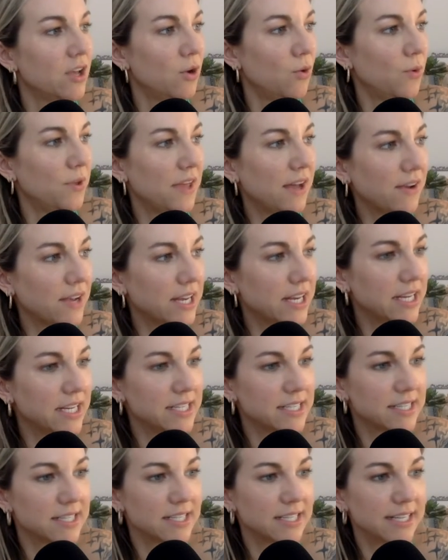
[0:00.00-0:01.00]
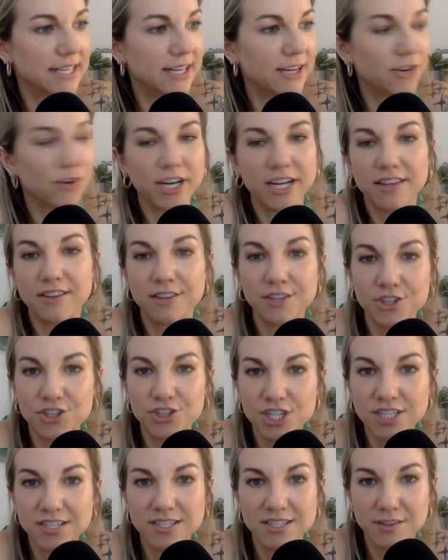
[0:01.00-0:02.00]
without getting into the nitty-gritty, the
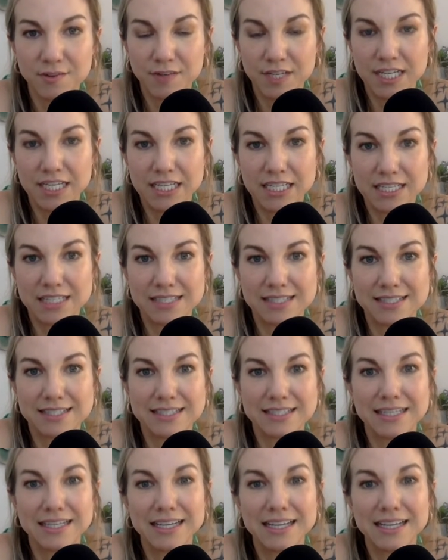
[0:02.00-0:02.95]
gist of it is